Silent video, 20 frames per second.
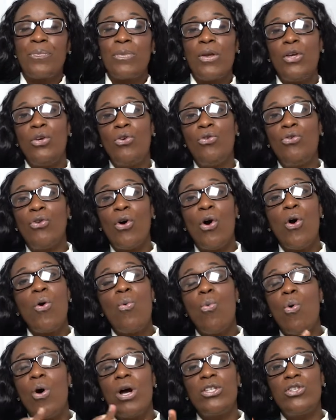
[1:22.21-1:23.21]
you
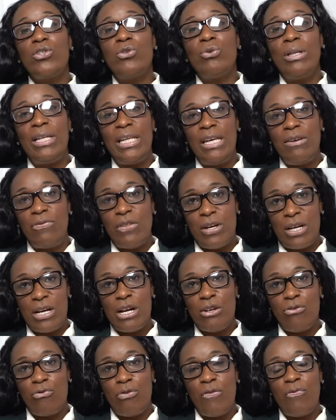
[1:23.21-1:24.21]
don't want to leave the
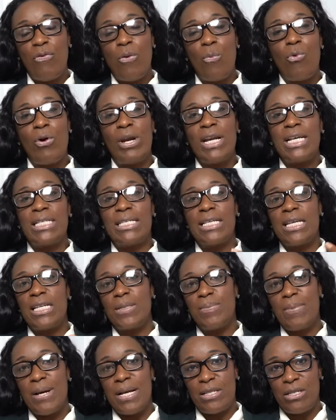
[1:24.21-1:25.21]
country for more than
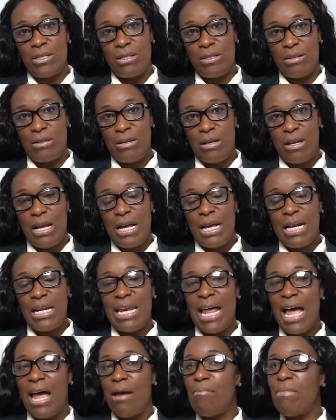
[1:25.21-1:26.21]
6 months,
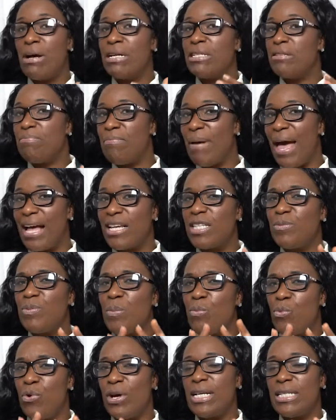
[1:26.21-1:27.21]
9 months max,
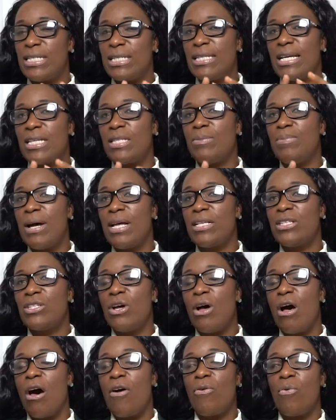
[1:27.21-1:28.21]
but more than 6
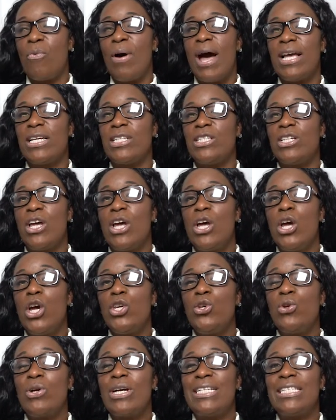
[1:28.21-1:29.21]
months. Otherwise,
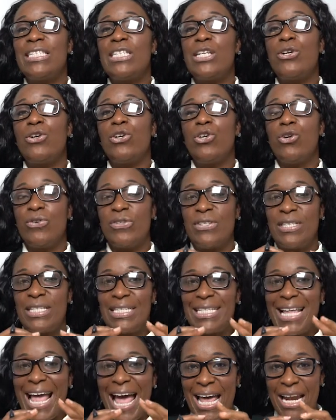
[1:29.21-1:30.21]
you consider your
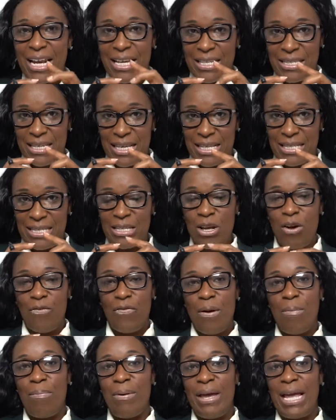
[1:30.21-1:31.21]
status itself
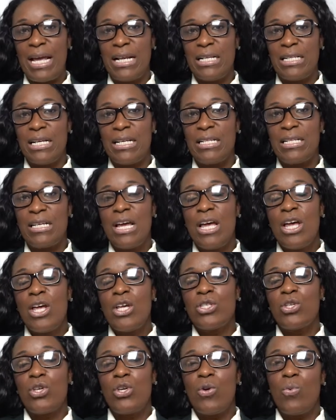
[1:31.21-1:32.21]
abandoned.
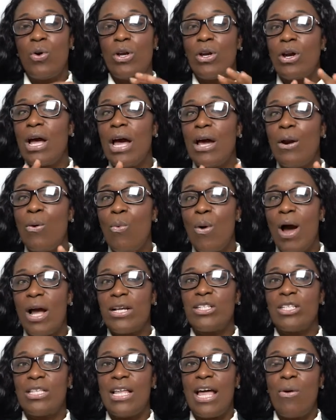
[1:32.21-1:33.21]
So you want to kind of
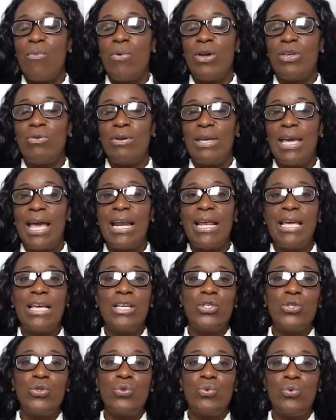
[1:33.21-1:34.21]
watch that when you get
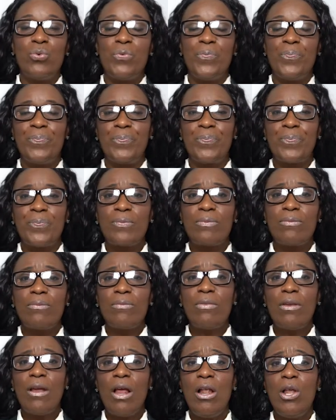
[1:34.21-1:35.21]
into
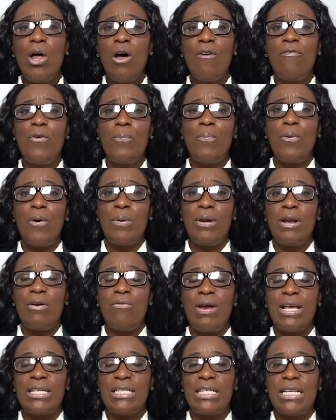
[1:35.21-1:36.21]
lawful
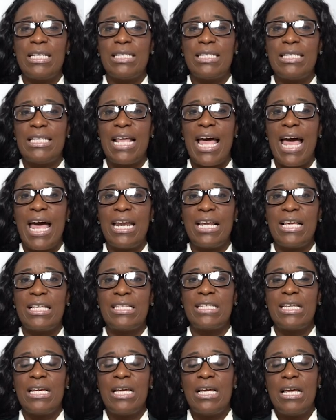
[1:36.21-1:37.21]
permanent resident
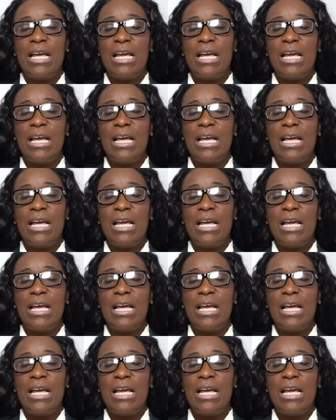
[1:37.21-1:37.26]
status.